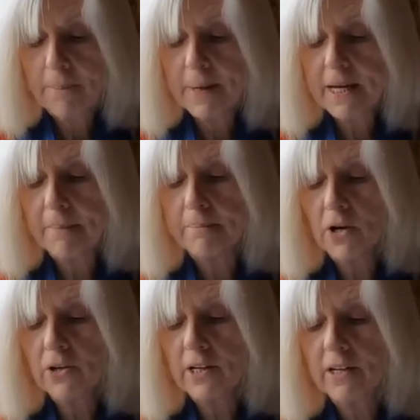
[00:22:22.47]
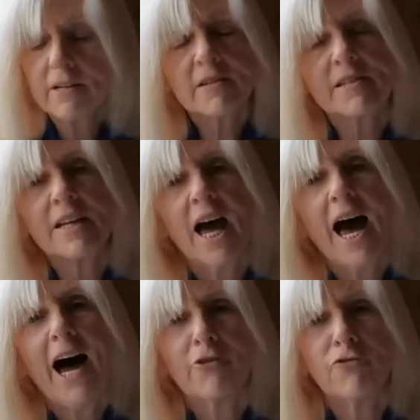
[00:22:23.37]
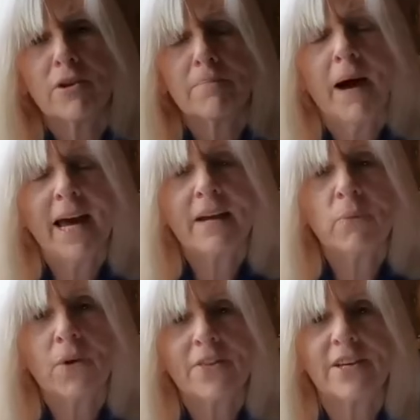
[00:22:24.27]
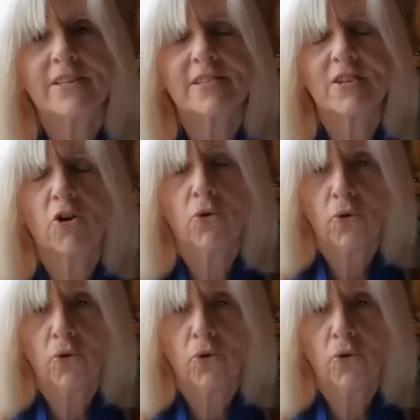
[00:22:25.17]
be among us and remain with us